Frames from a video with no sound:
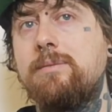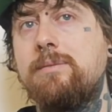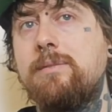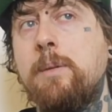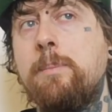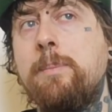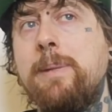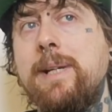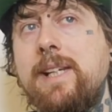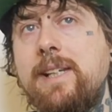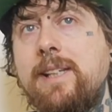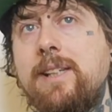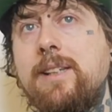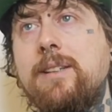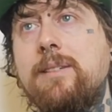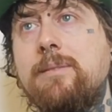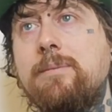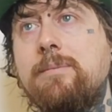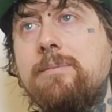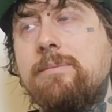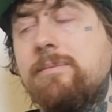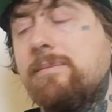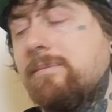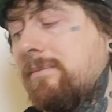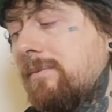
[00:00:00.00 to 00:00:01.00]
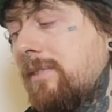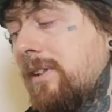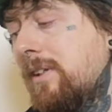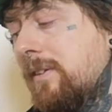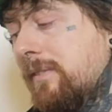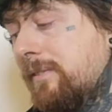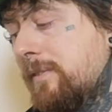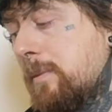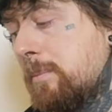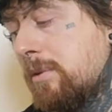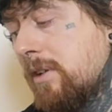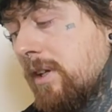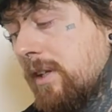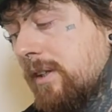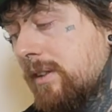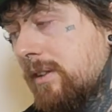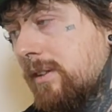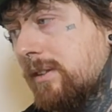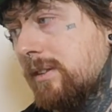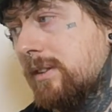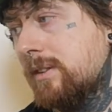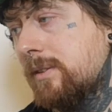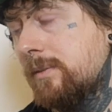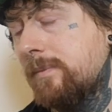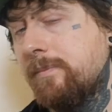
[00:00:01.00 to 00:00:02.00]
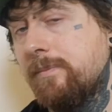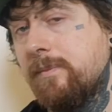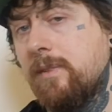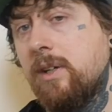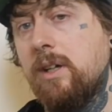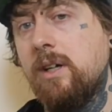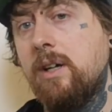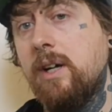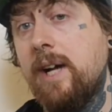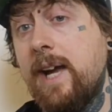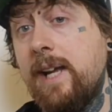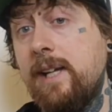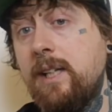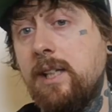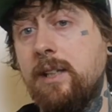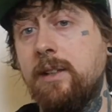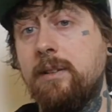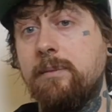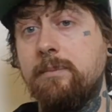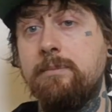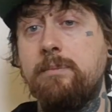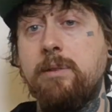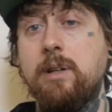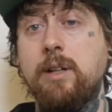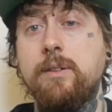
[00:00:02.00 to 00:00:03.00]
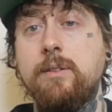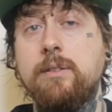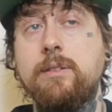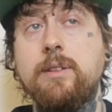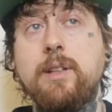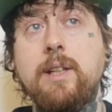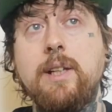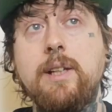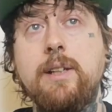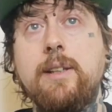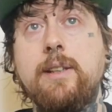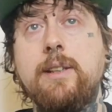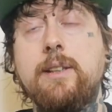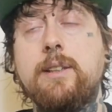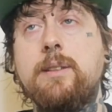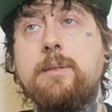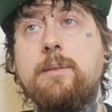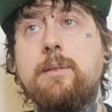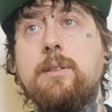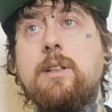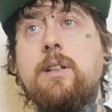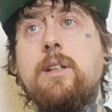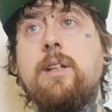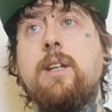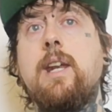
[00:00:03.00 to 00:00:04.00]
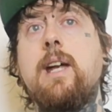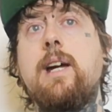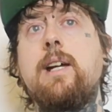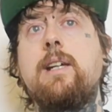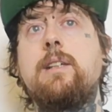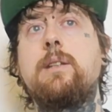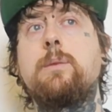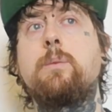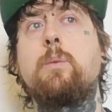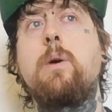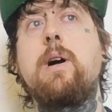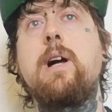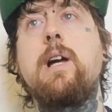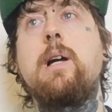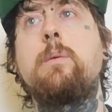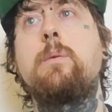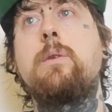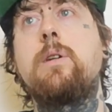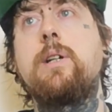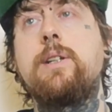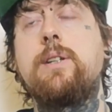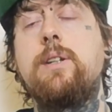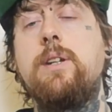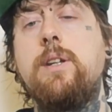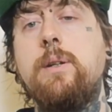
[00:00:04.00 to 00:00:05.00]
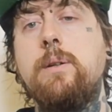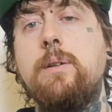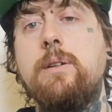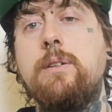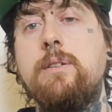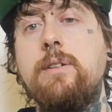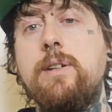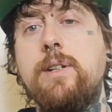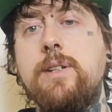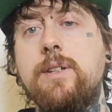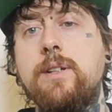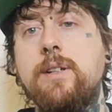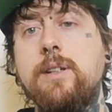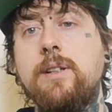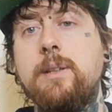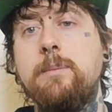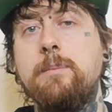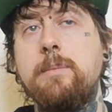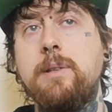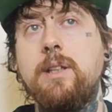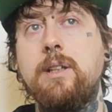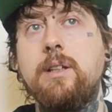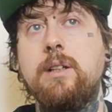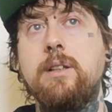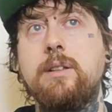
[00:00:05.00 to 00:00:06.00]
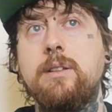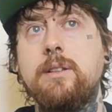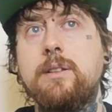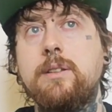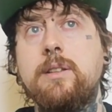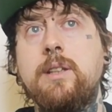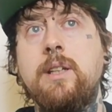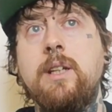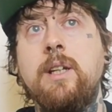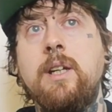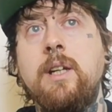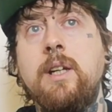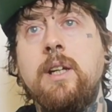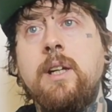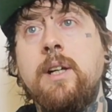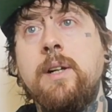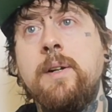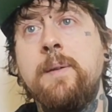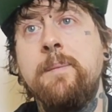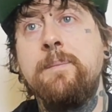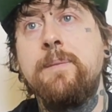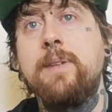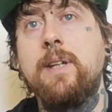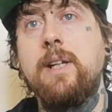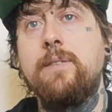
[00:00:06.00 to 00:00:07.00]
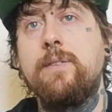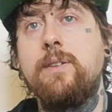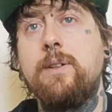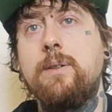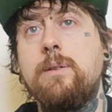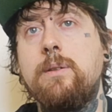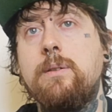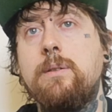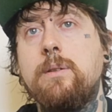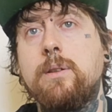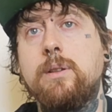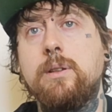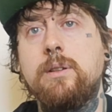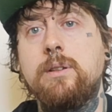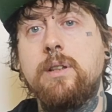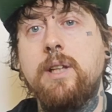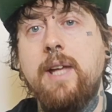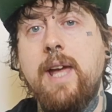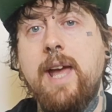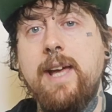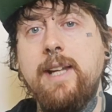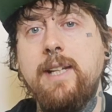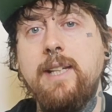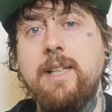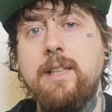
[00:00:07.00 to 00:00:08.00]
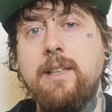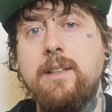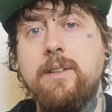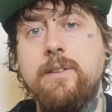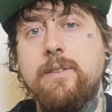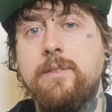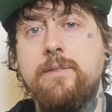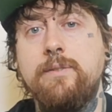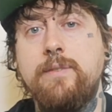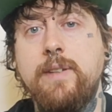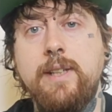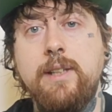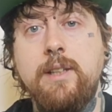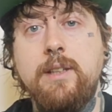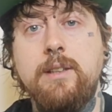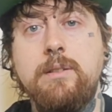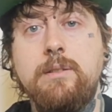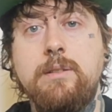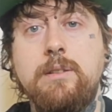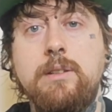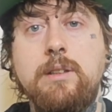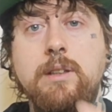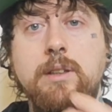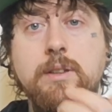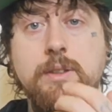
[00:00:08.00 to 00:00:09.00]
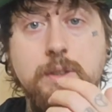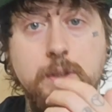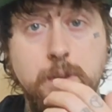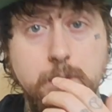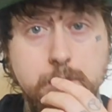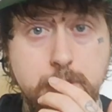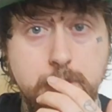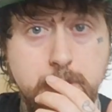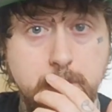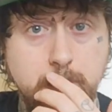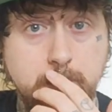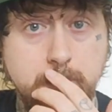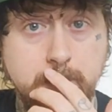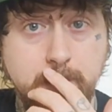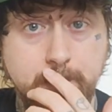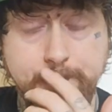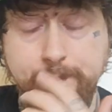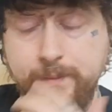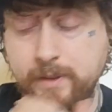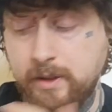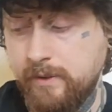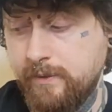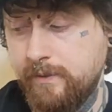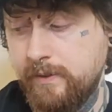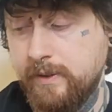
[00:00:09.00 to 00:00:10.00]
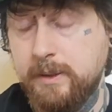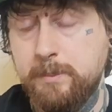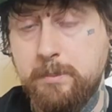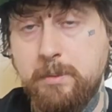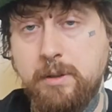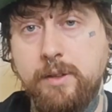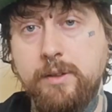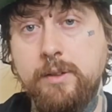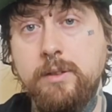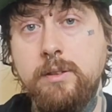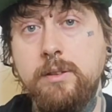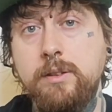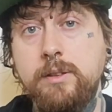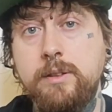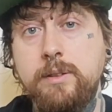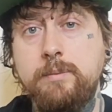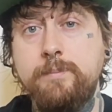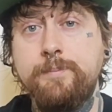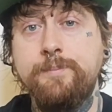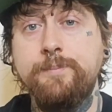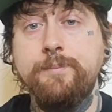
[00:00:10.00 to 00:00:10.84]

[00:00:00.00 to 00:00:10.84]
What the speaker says: opinion of the product or any product like this. And that is why I wanted to do it originally, because if you look at any video on YouTube of this product,